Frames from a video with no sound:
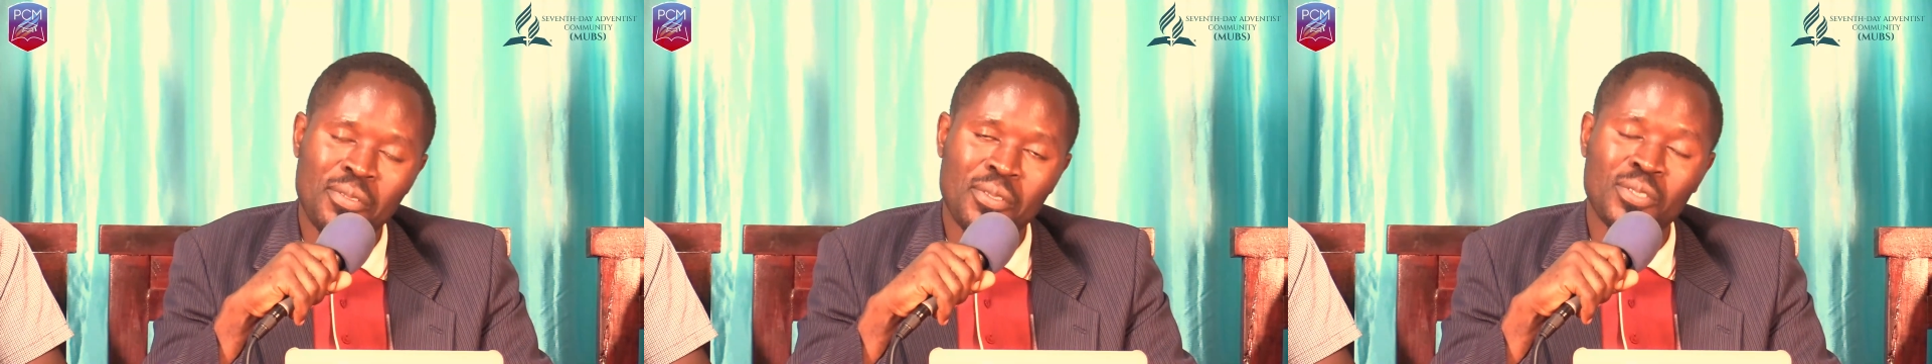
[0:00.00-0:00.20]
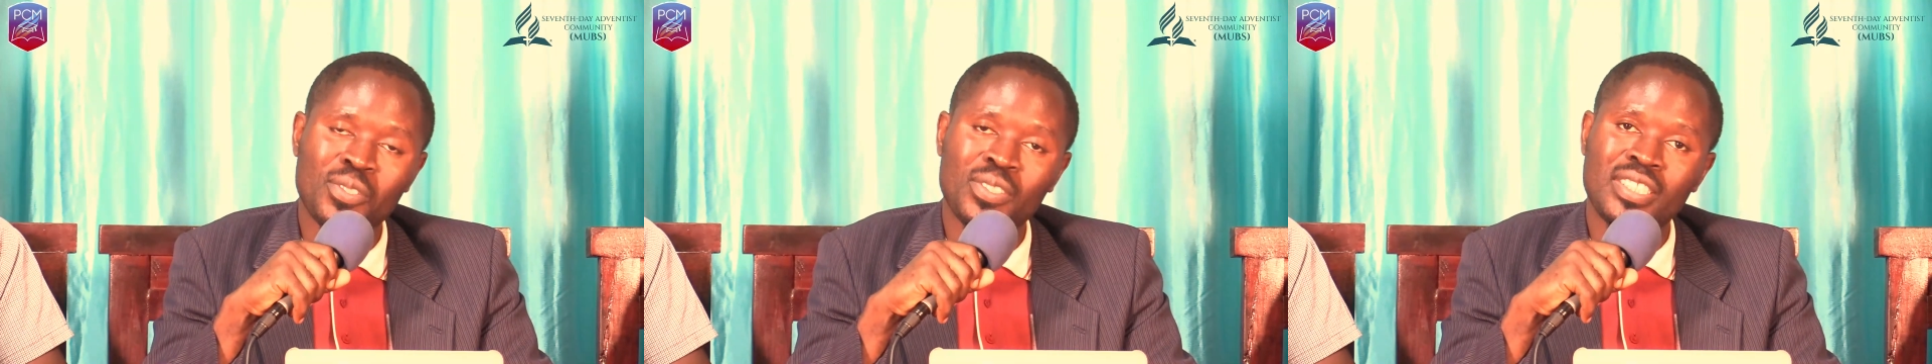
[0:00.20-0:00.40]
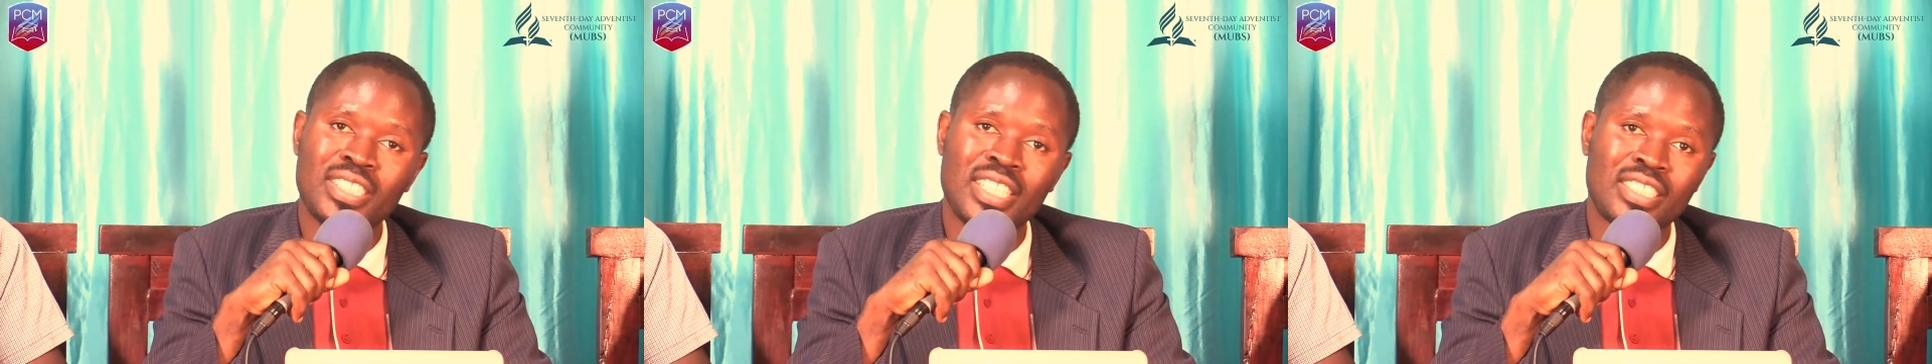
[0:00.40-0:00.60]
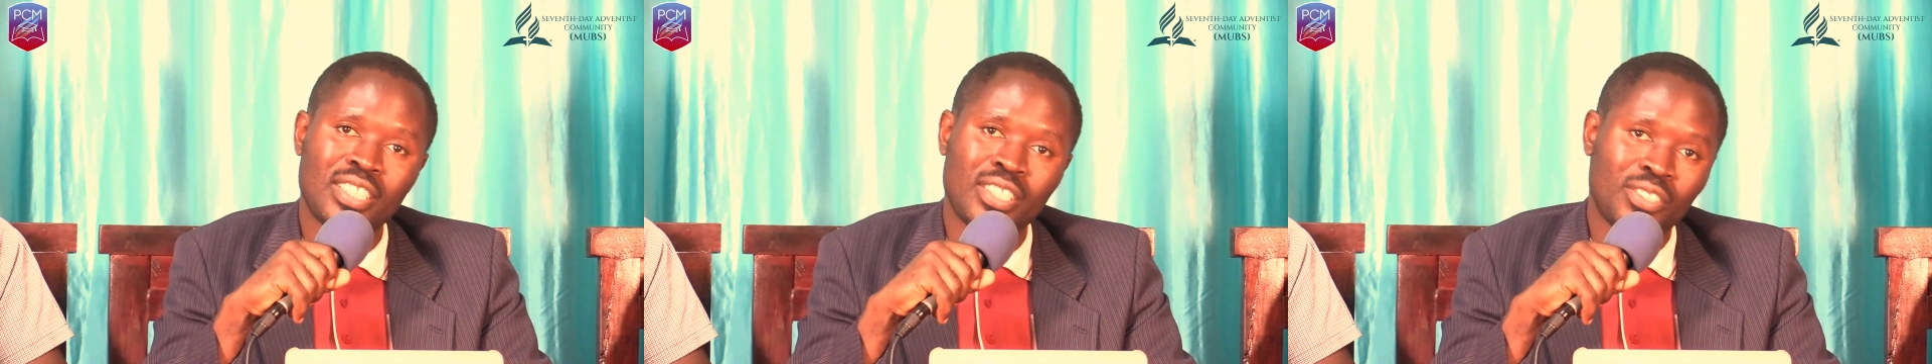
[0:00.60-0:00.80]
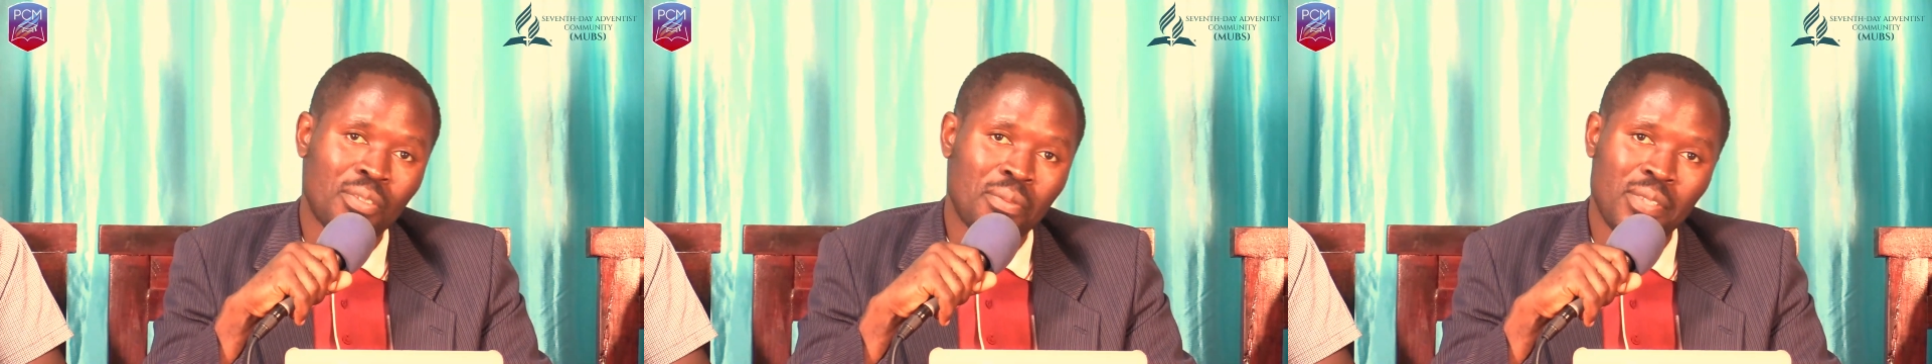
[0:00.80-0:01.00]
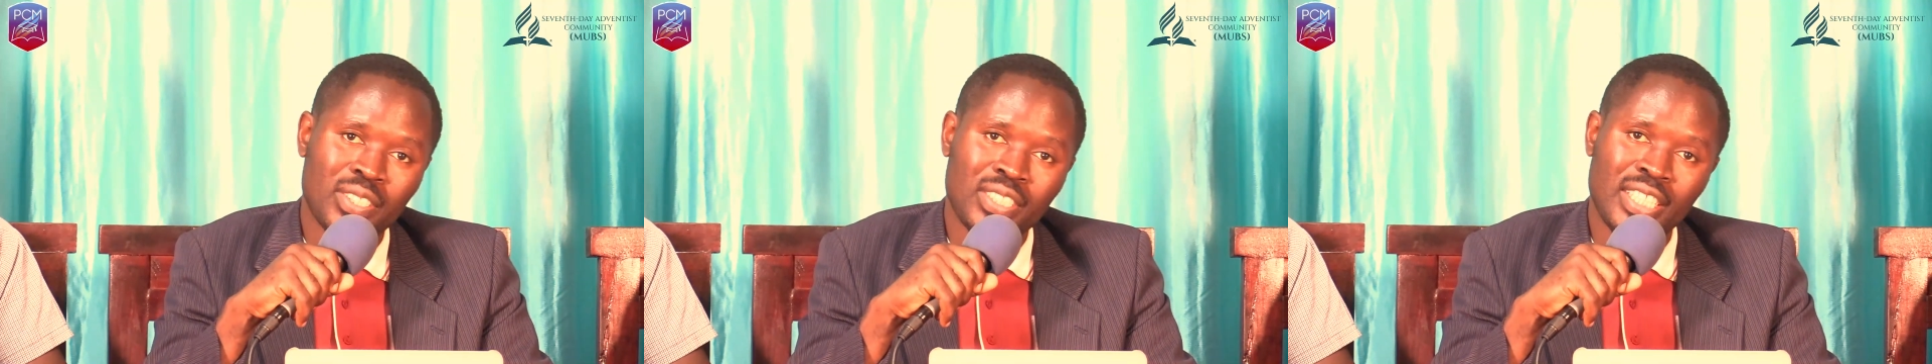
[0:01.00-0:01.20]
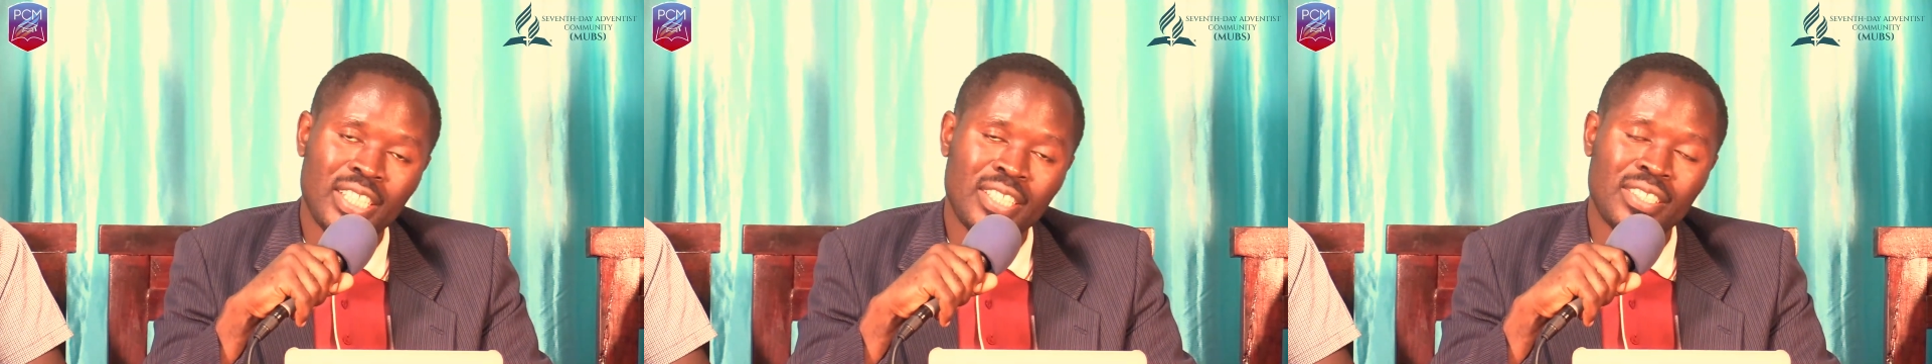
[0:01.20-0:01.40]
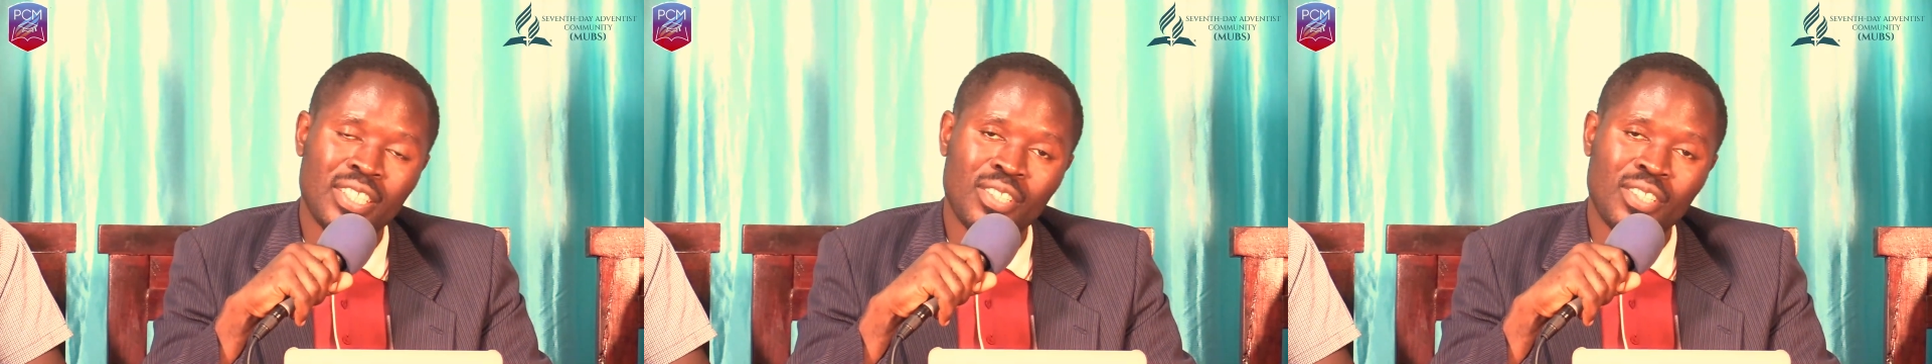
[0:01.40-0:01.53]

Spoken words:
was not just a normal child,